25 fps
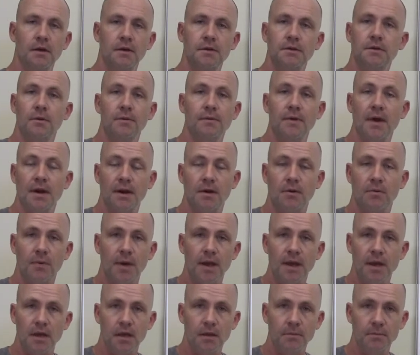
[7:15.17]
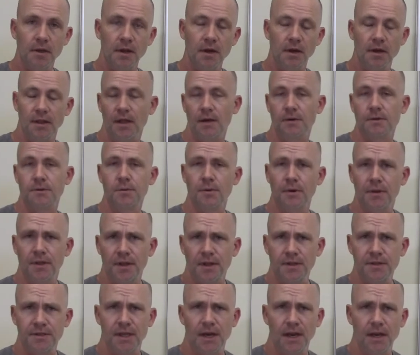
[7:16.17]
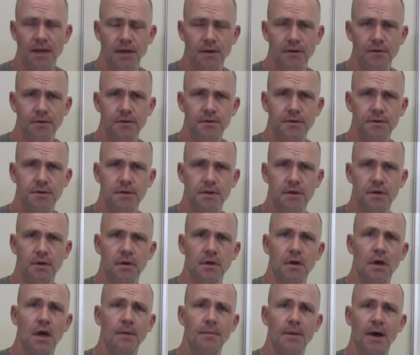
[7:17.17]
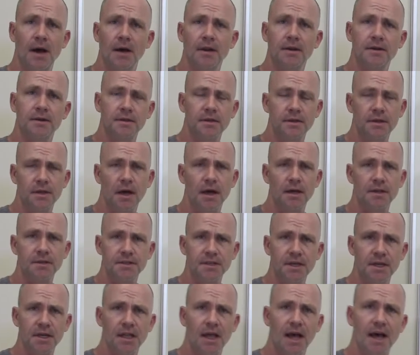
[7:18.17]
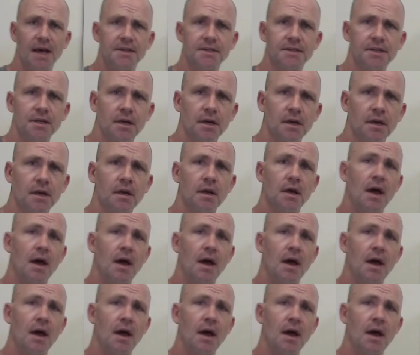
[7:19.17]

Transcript: So we've got a great community. That was one of the things that I noticed about Zclassic.